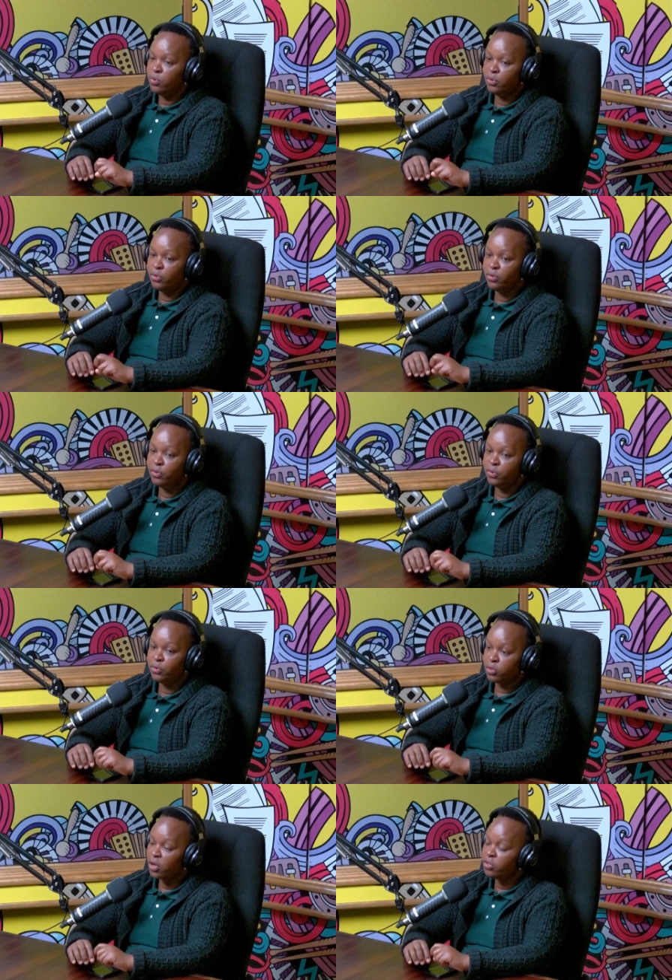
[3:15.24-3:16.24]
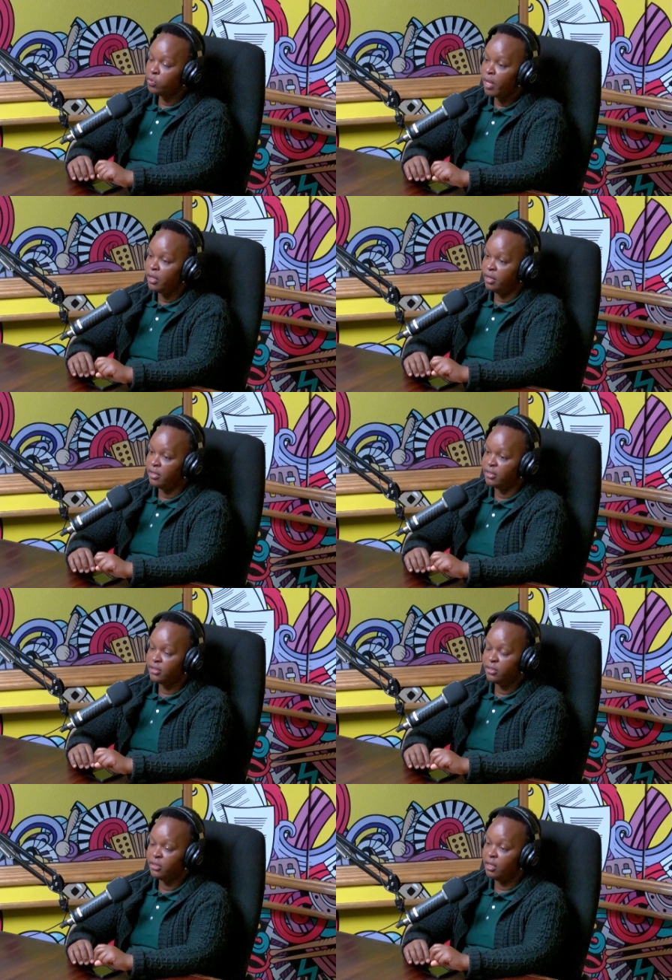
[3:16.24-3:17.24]
to talk to men
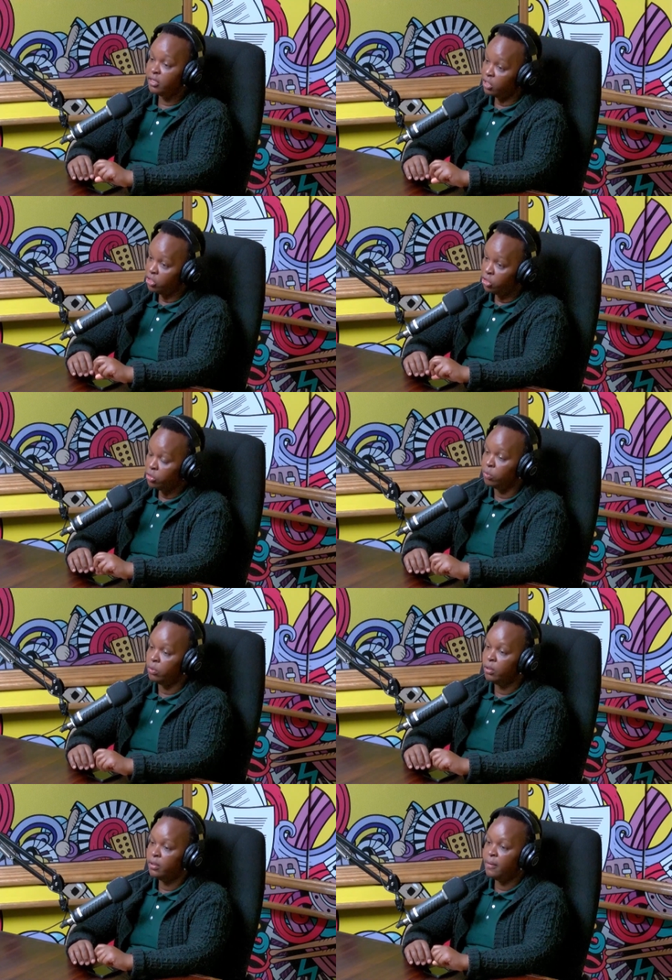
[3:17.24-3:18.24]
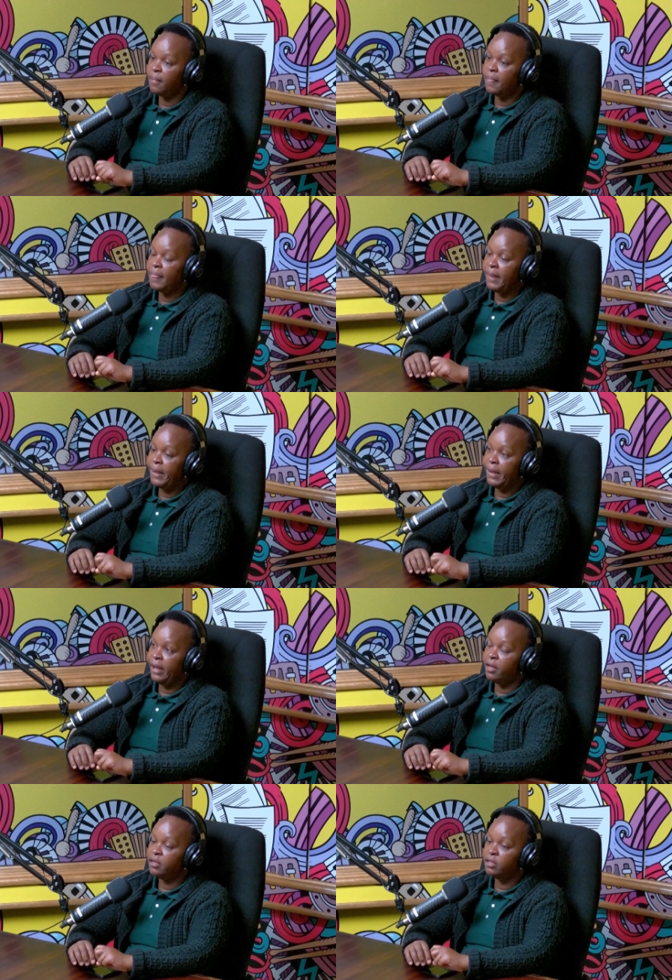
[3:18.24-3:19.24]
and listen to you. Mm.
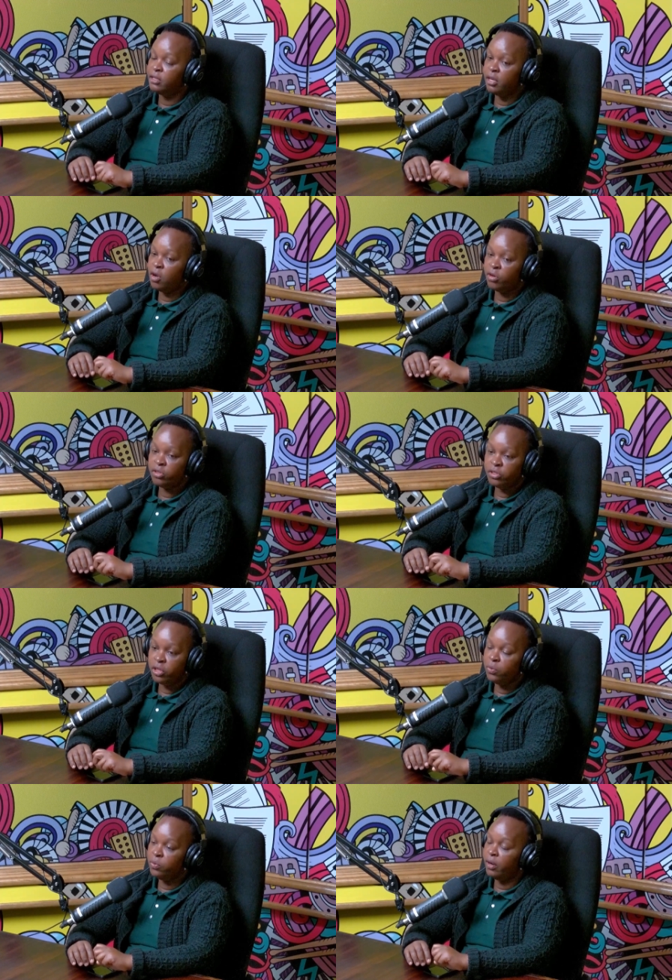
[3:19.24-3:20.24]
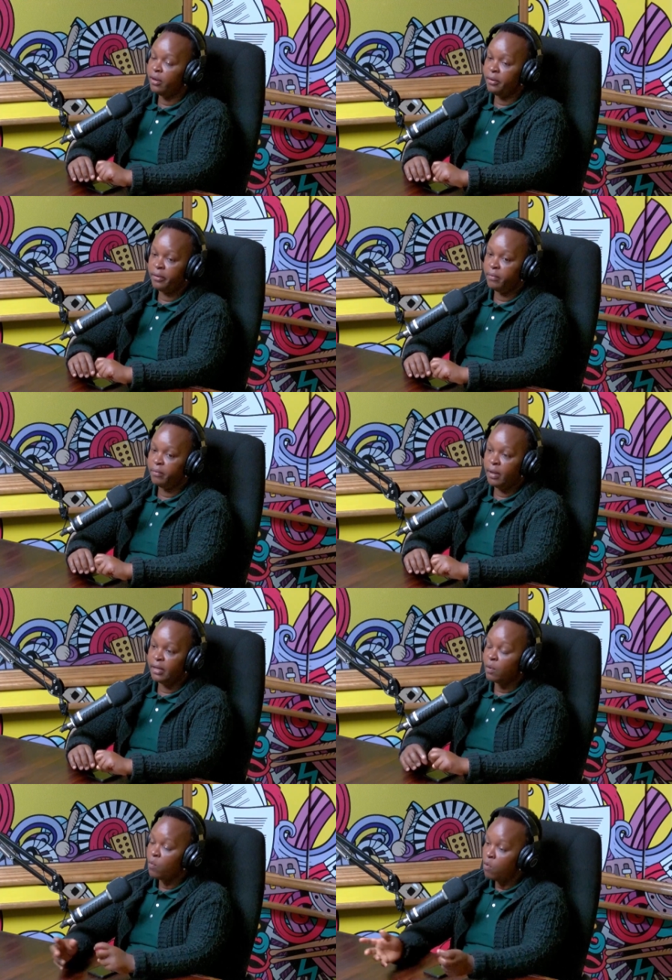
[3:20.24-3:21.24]
And they don't see you
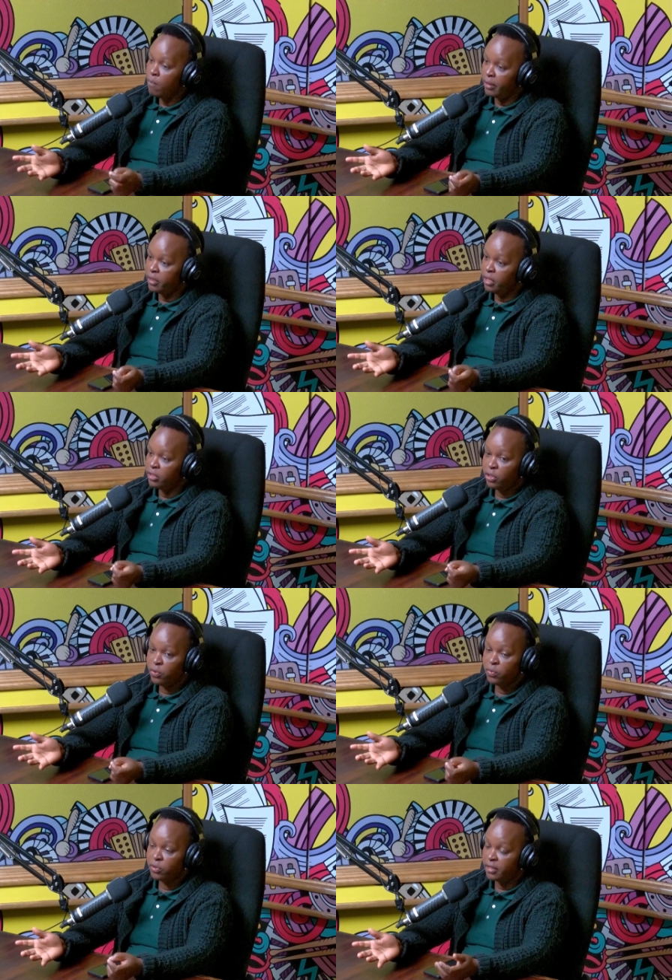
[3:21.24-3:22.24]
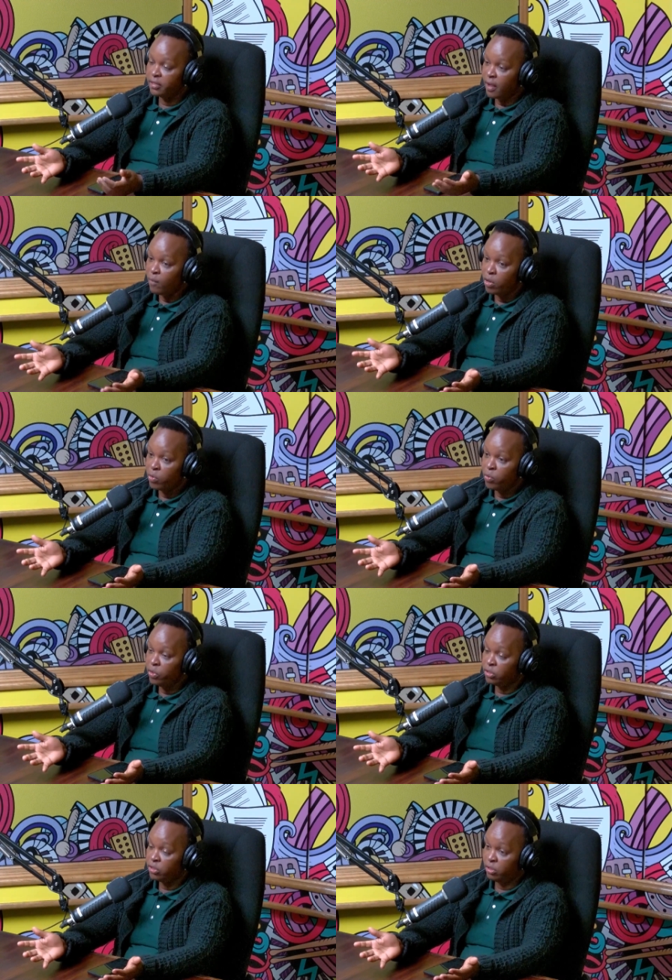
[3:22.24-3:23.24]
as a woman, they see you as someone
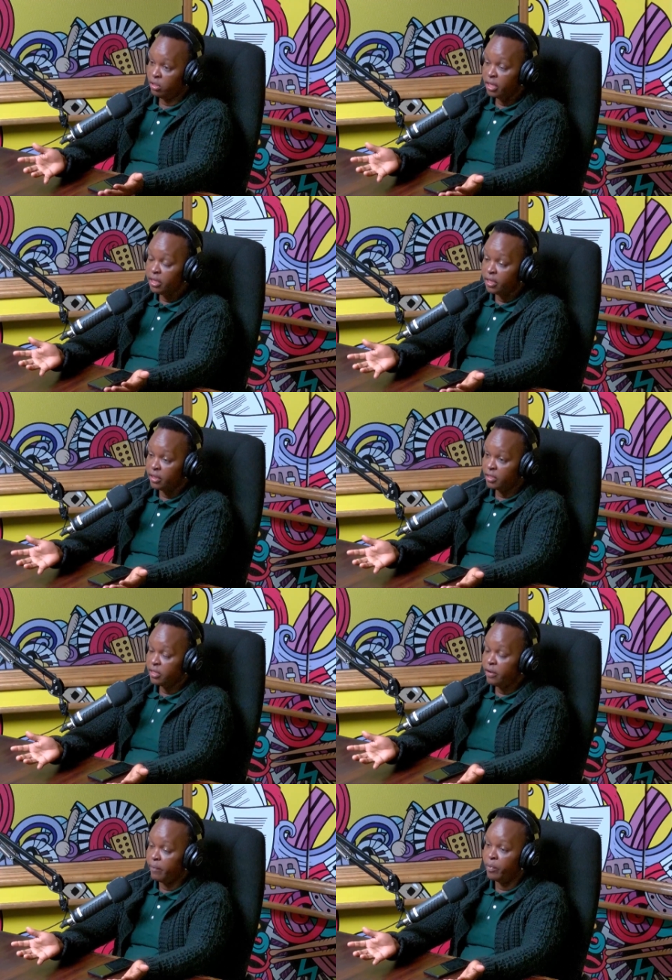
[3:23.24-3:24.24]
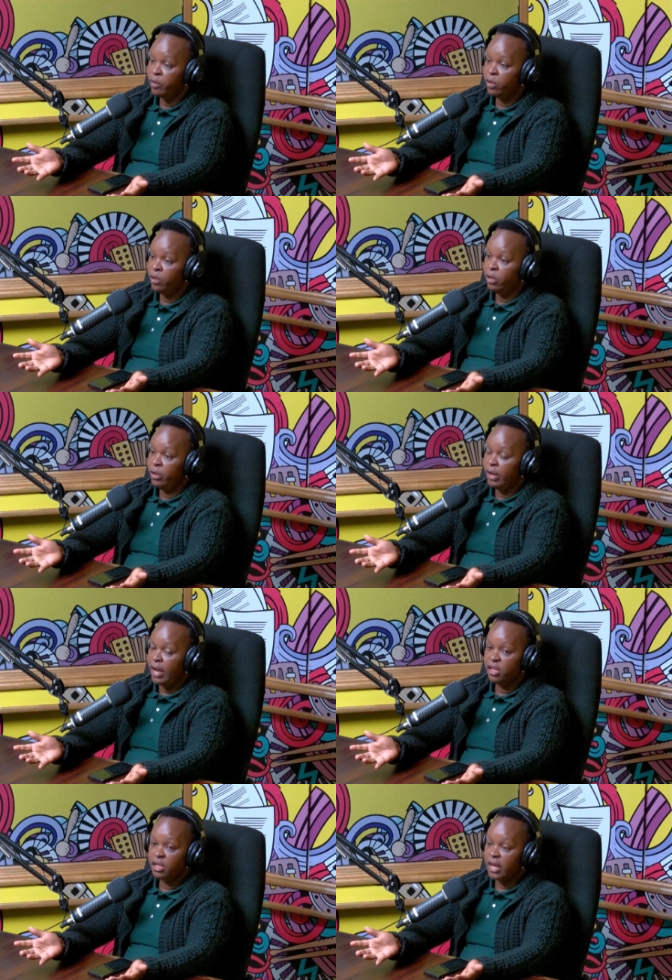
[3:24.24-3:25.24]
who is leading the team. Mm-hmm.
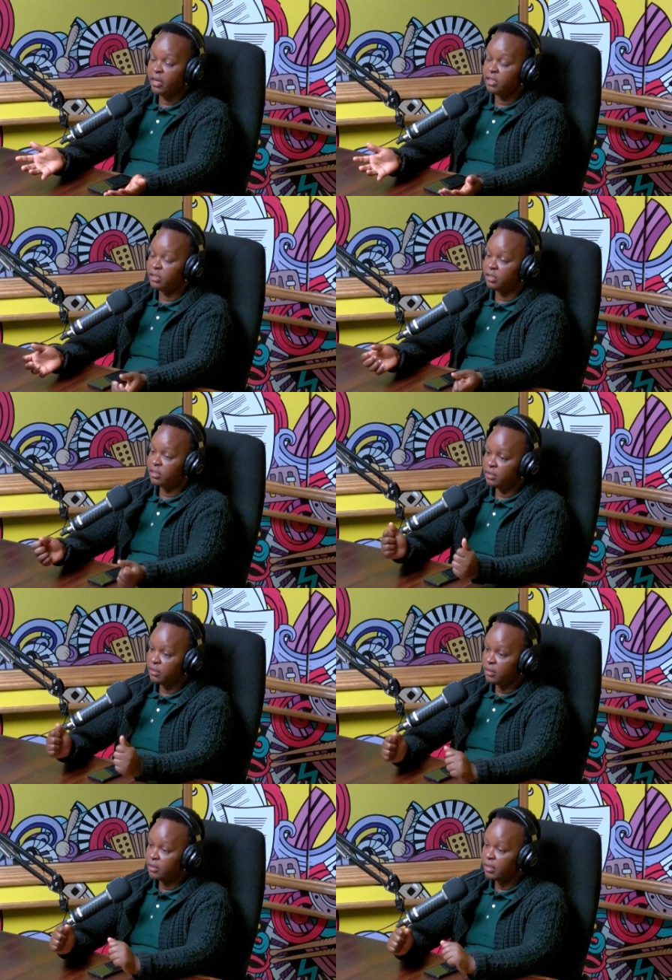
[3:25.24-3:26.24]
I think that is